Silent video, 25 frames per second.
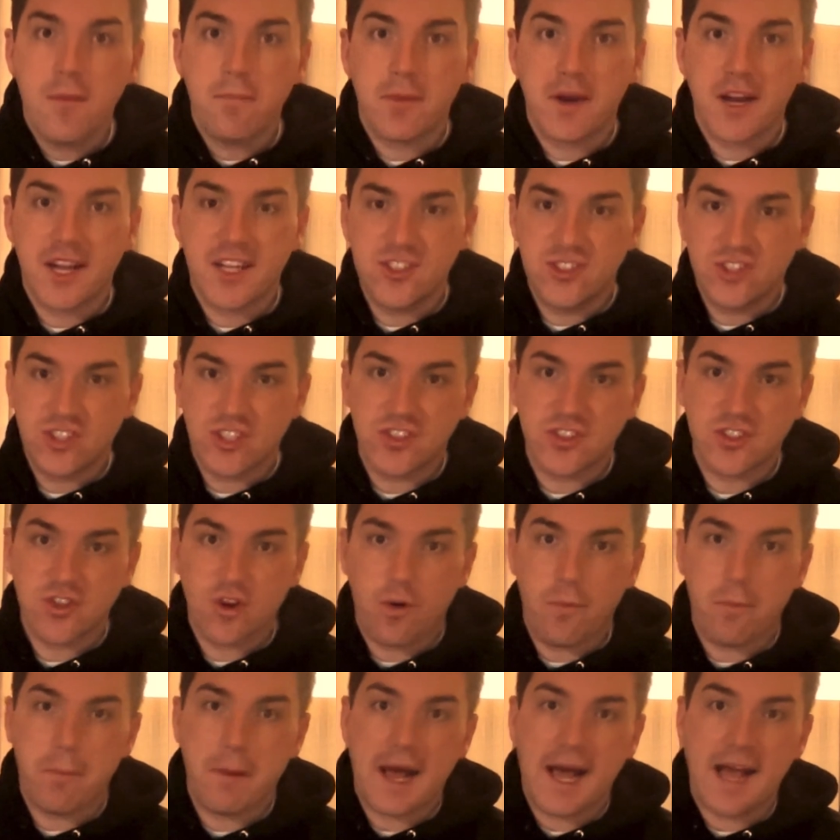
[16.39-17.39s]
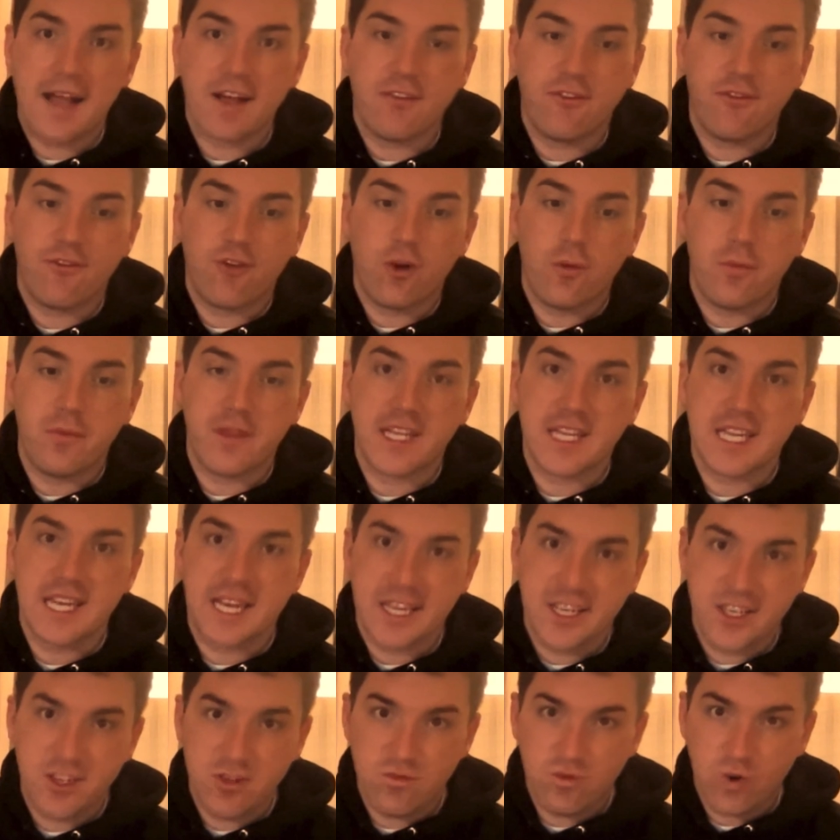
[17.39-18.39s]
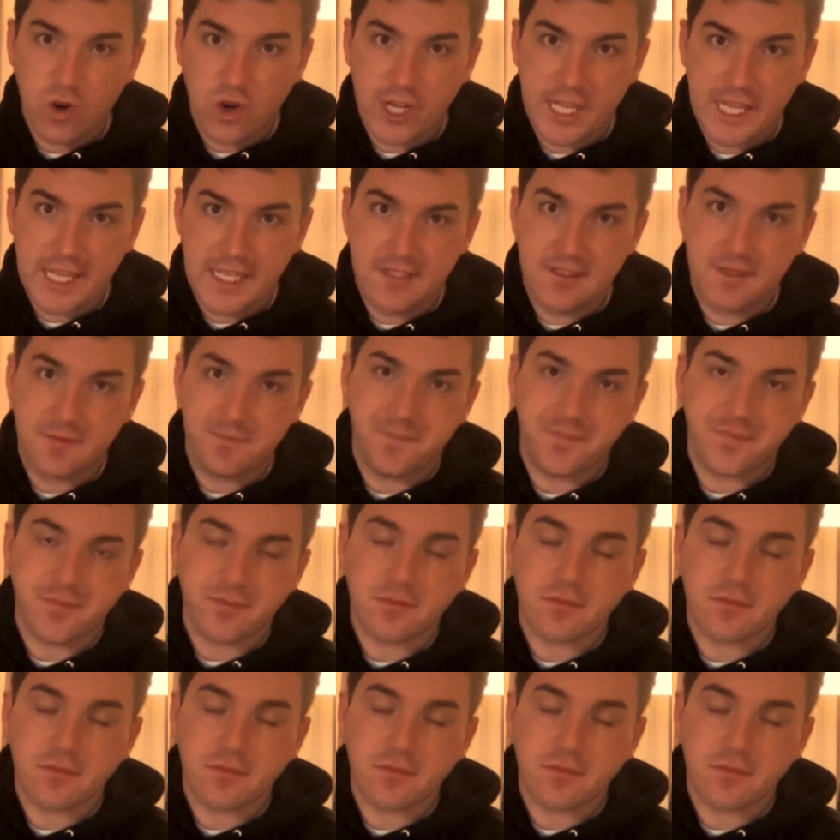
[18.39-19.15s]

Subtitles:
but I just got back from the Canadian Rockies,